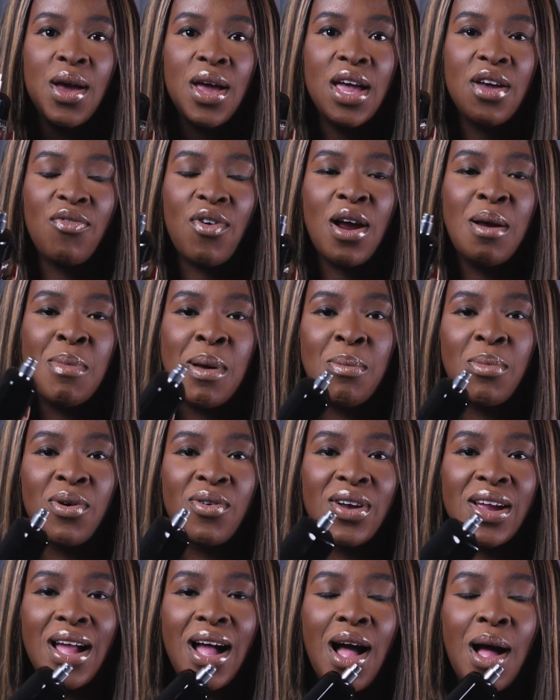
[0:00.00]
If I
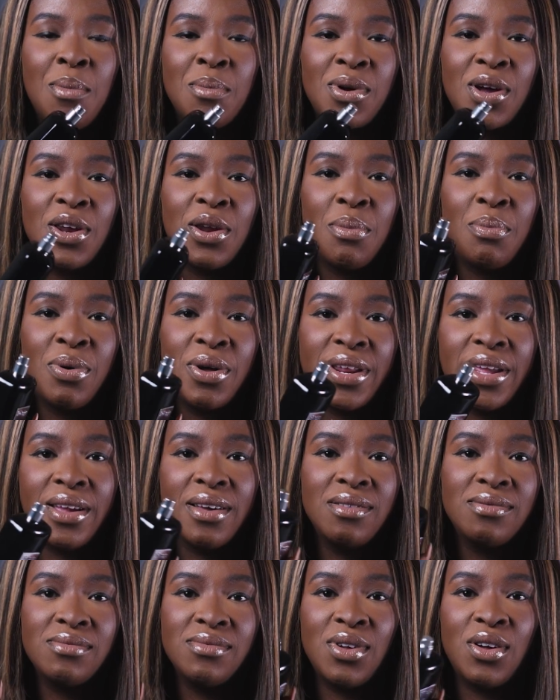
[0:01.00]
remember it, I'm gonna put
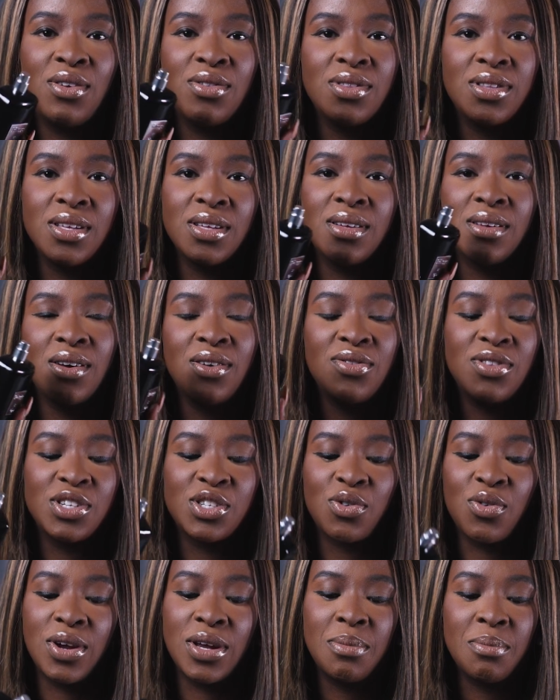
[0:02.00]
it on the
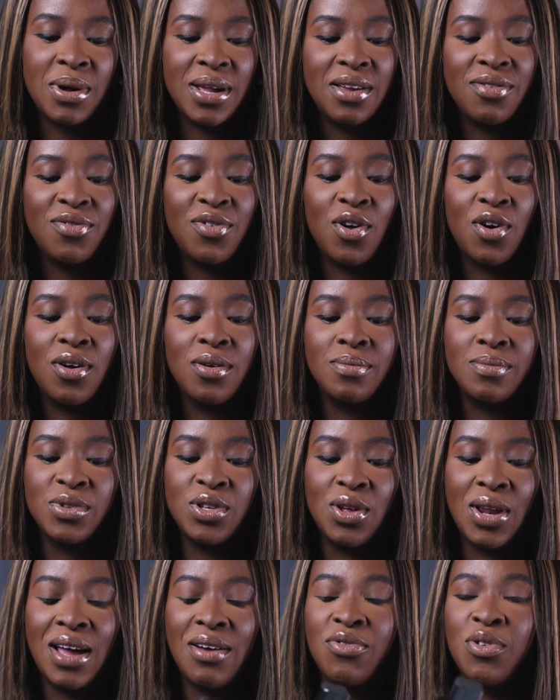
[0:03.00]
screen, but if not,
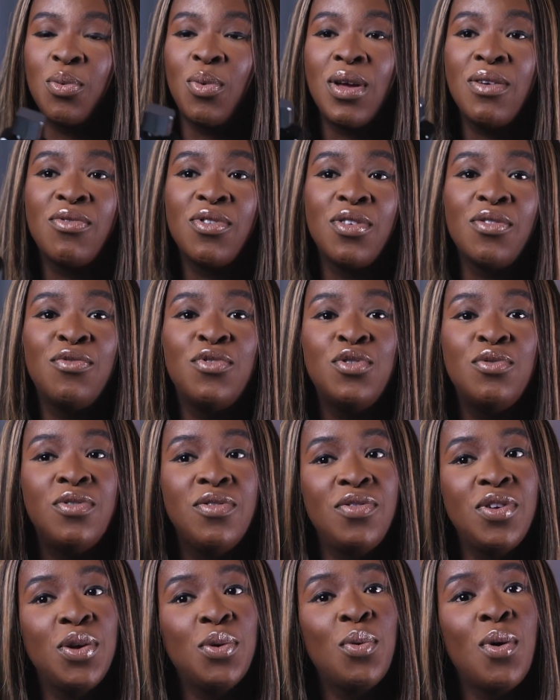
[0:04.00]
you'll have to wait for the full
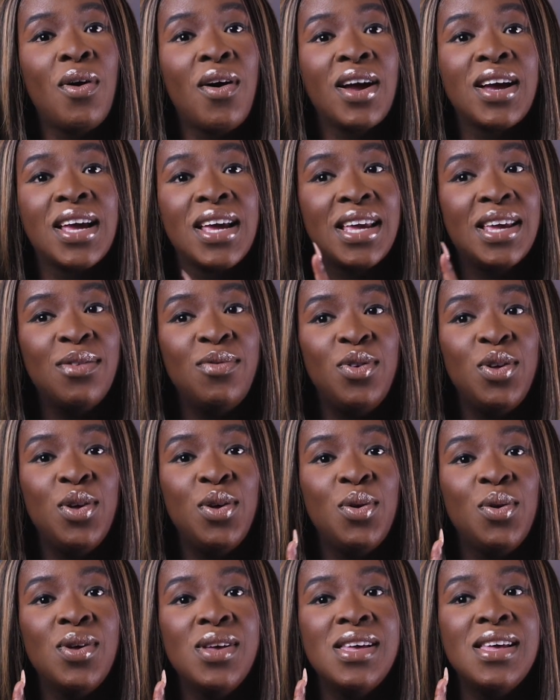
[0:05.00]
review where I can give
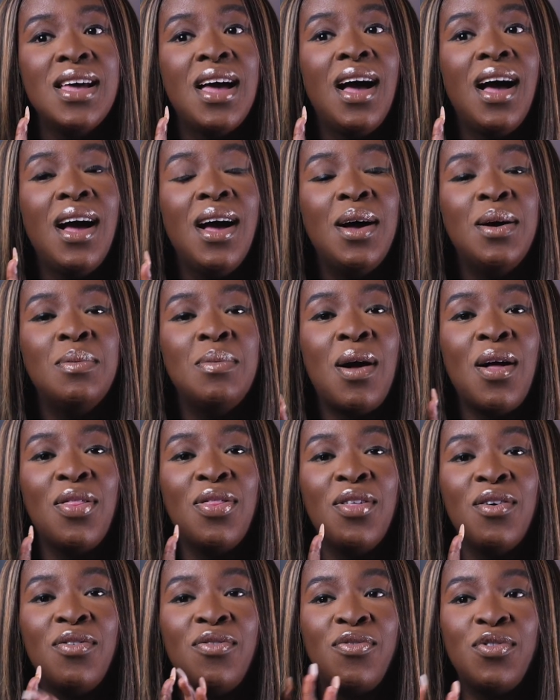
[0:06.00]
you
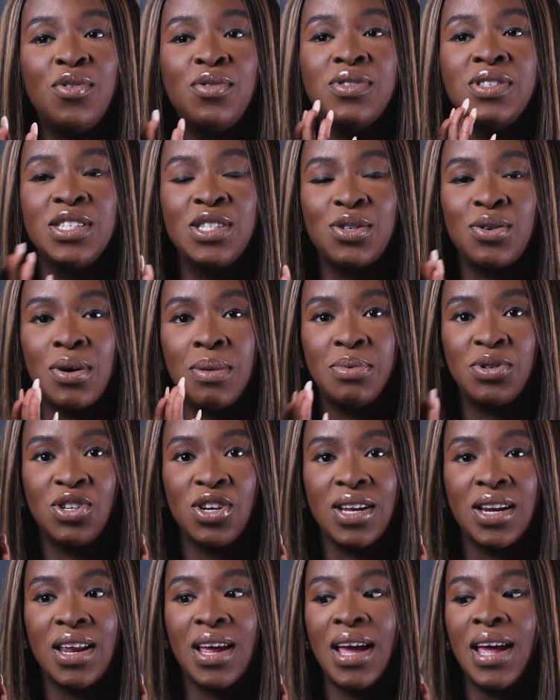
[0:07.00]
the full
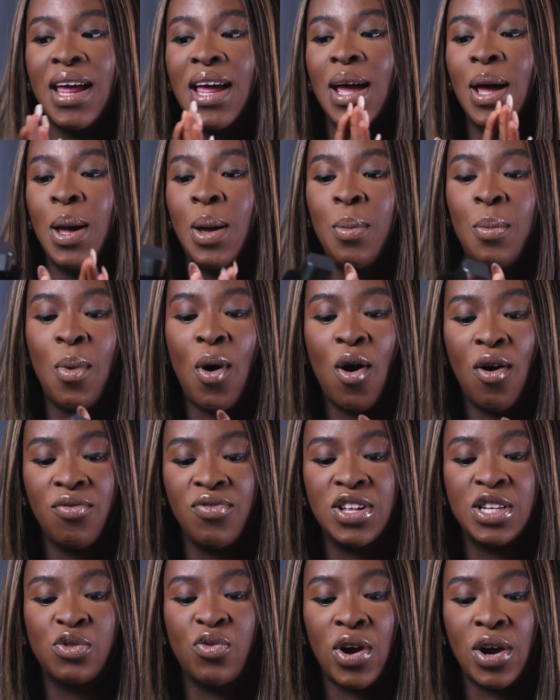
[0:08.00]
description of
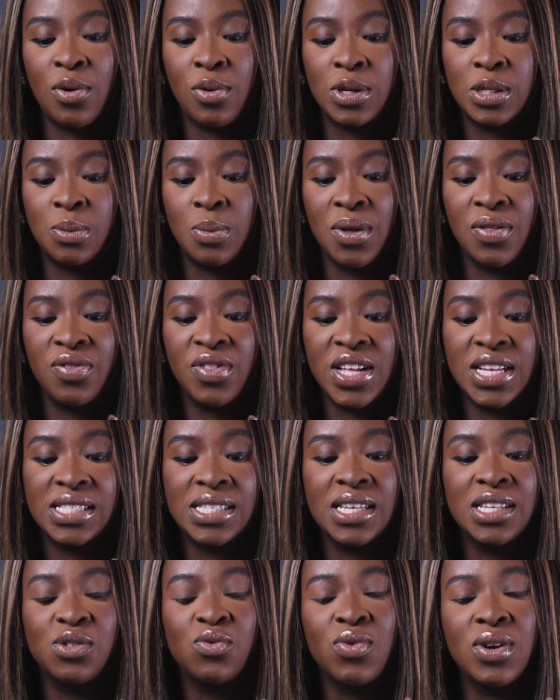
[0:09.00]
this fragrance. But this
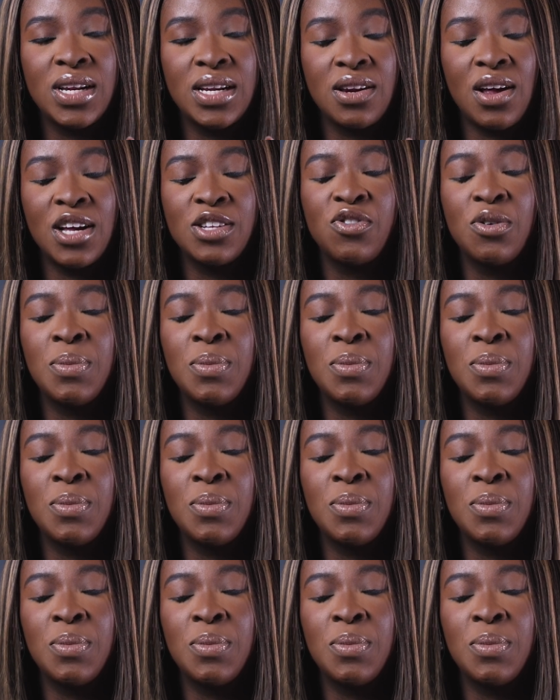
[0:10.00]
is really nice.